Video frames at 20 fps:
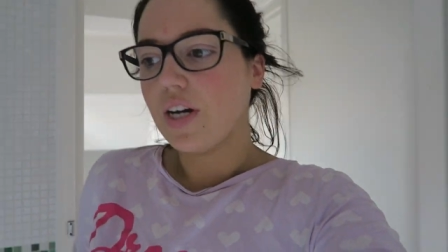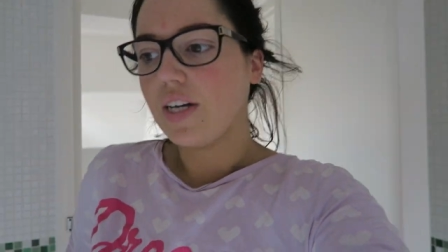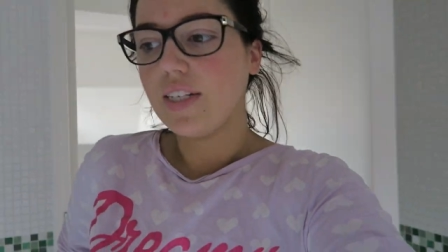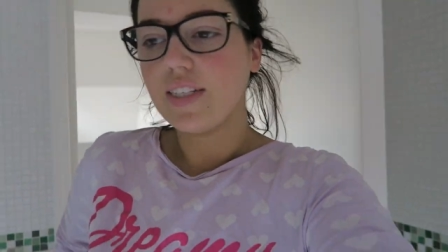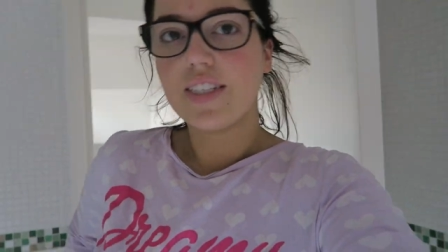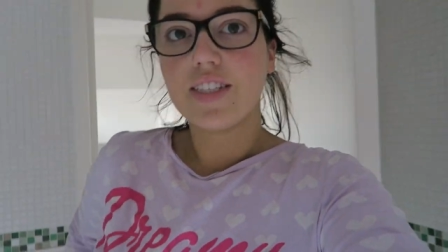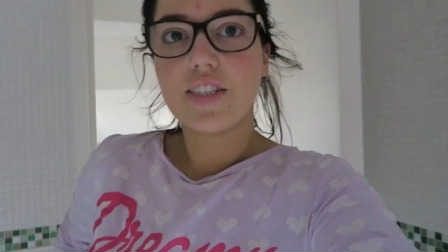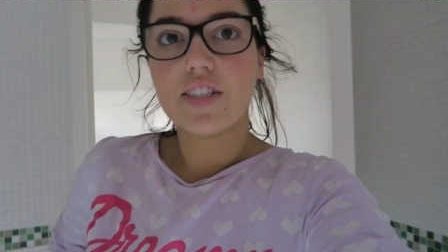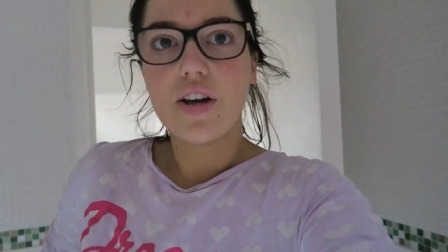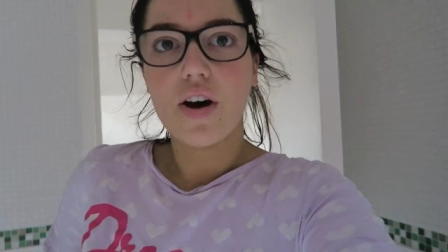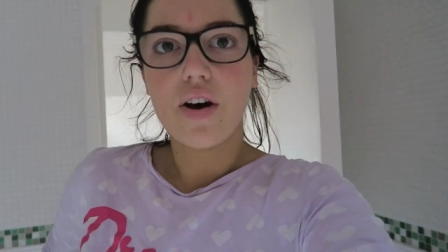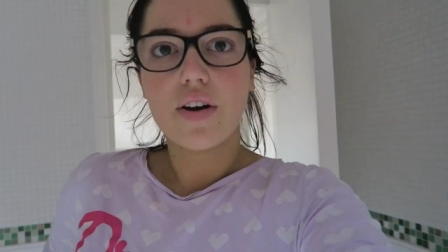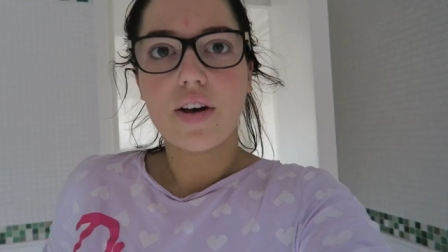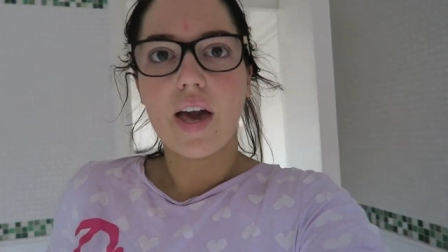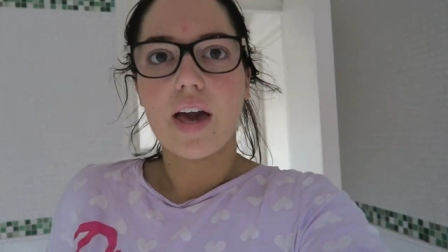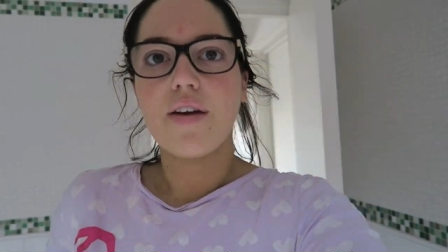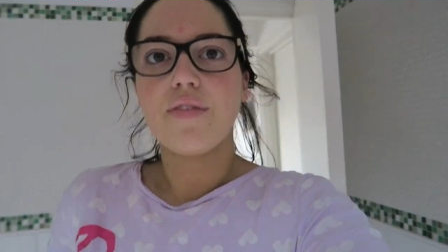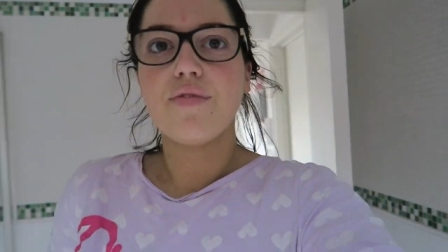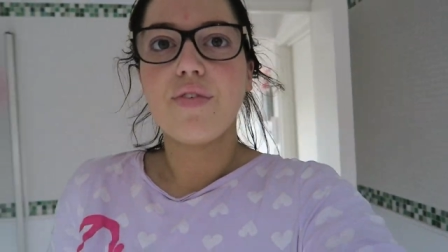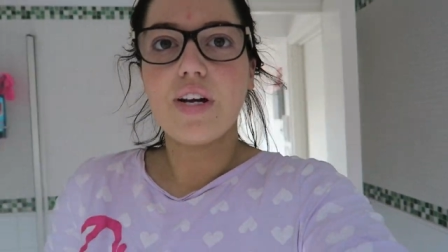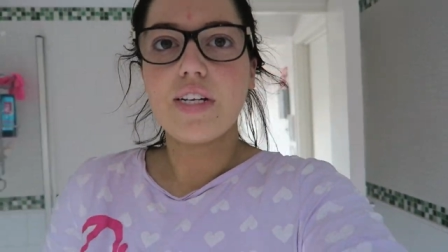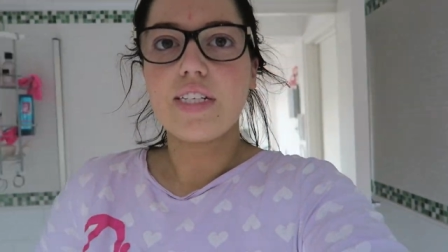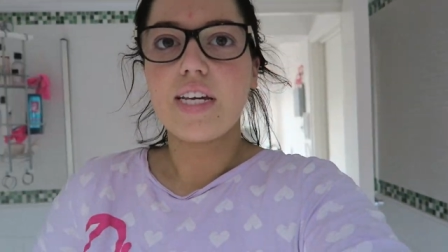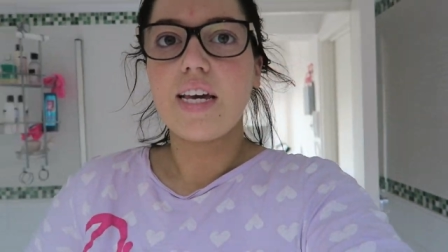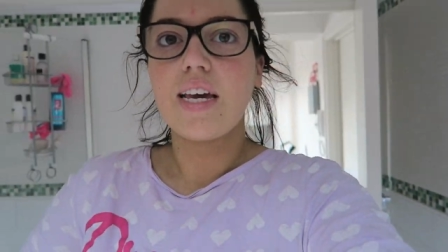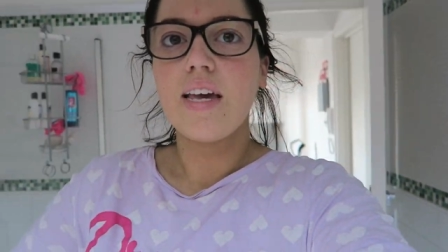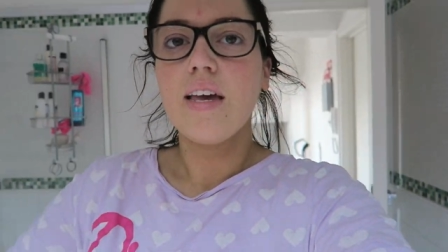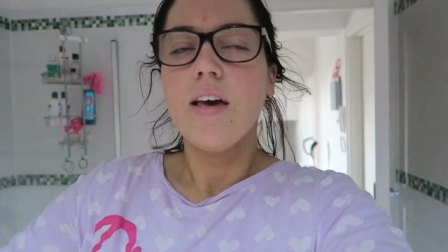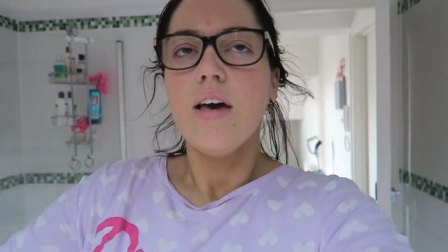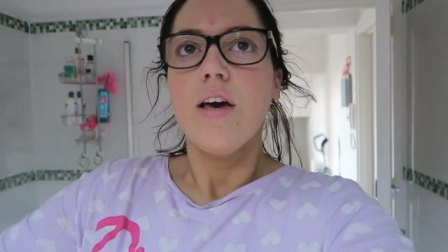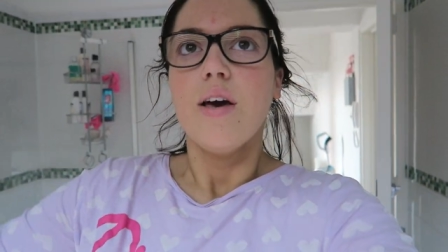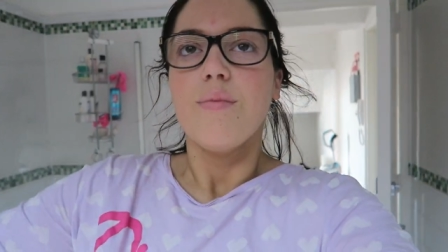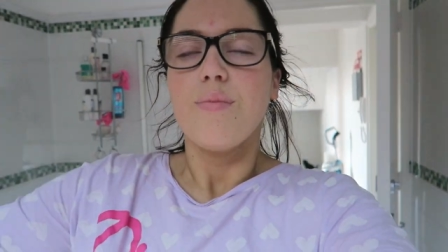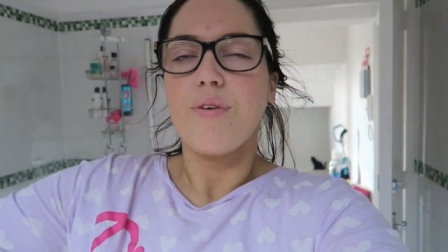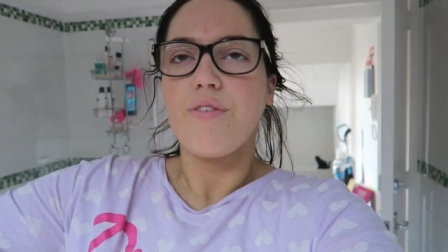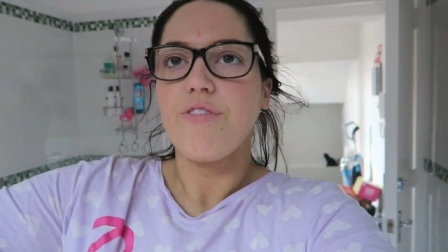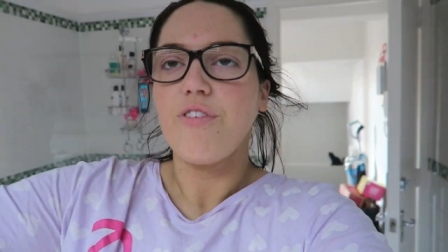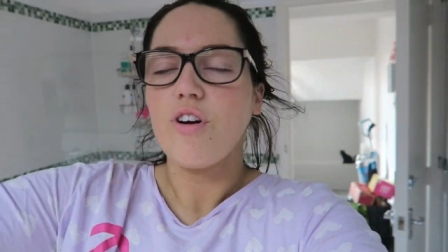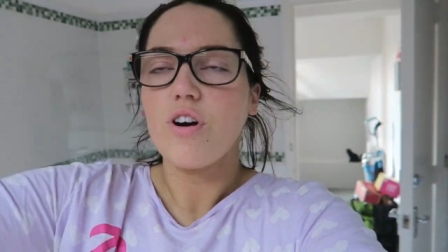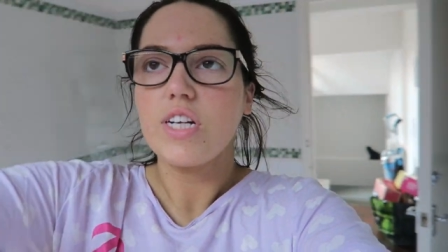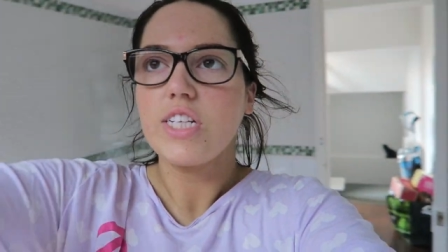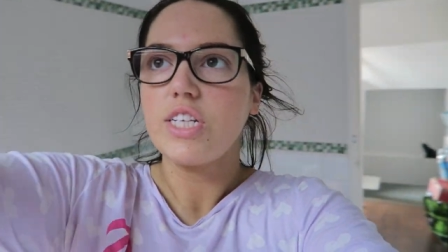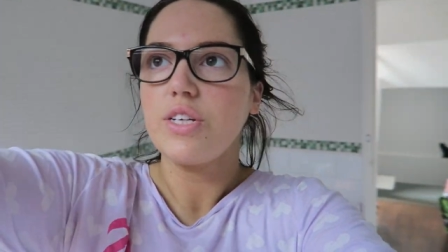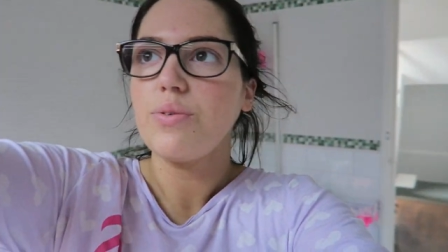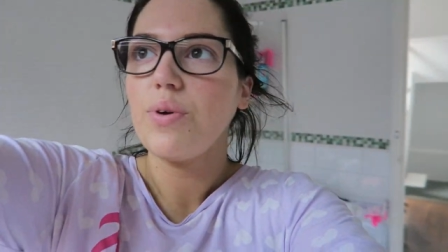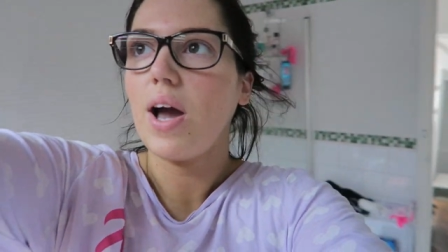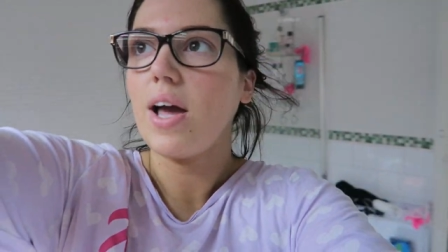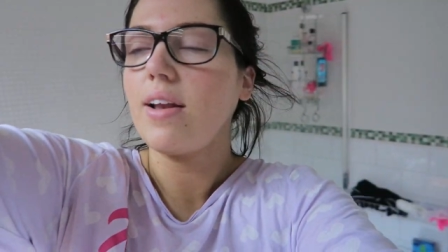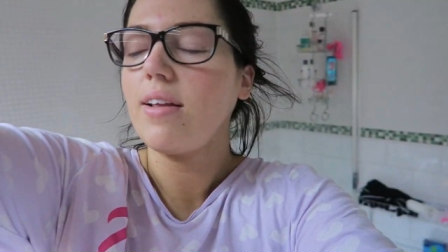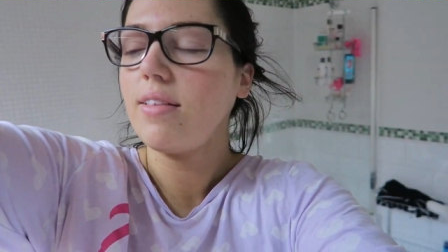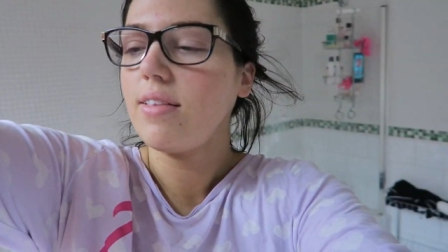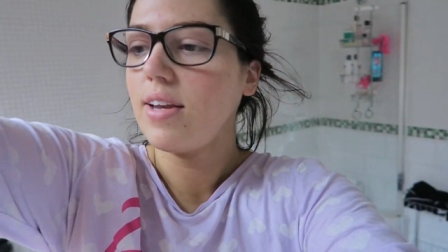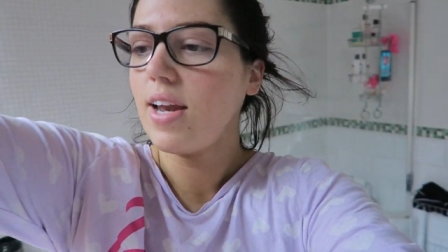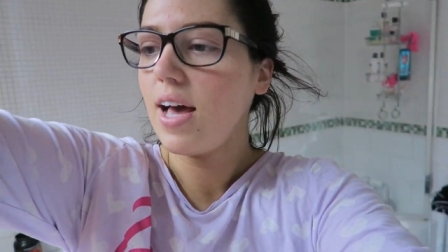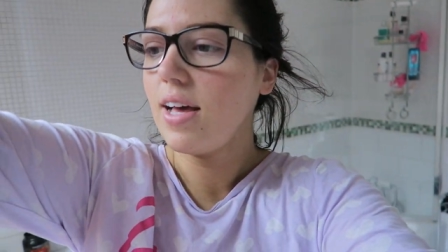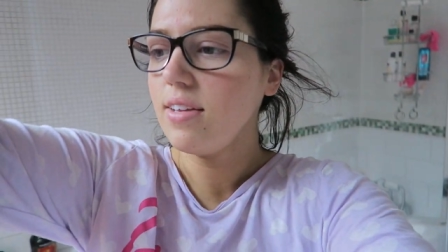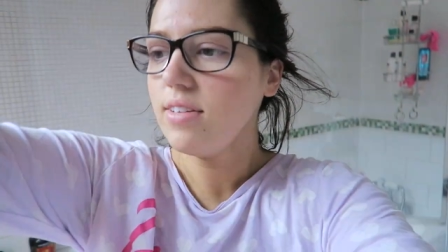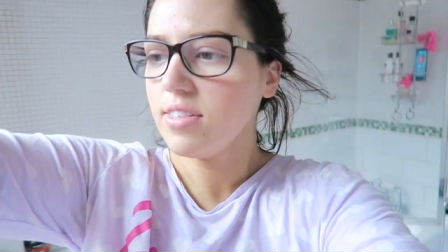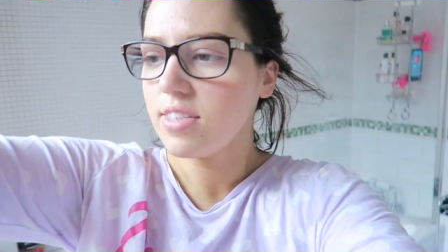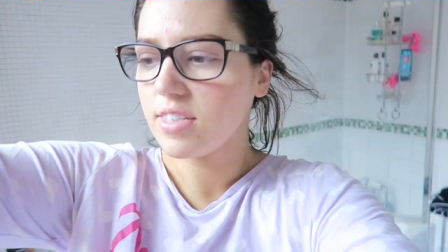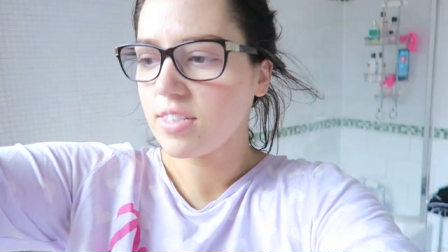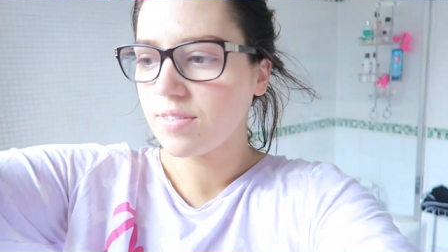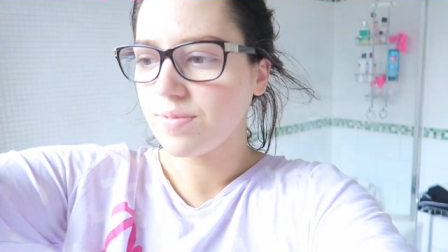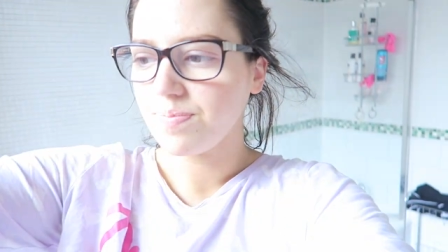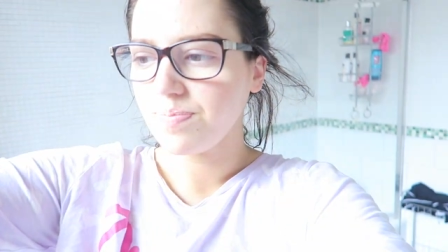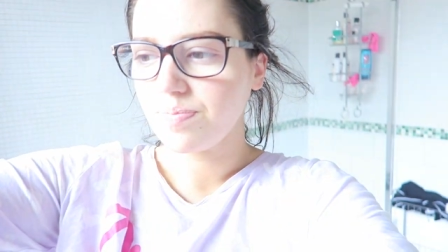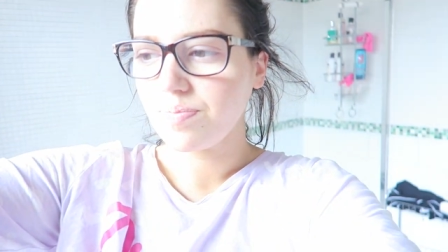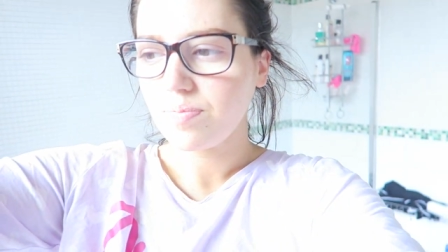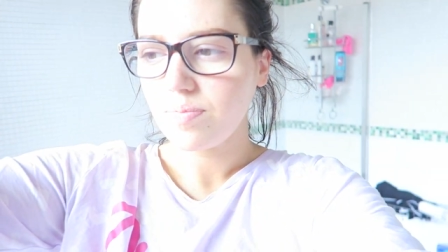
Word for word: and start getting ready before I do anything else.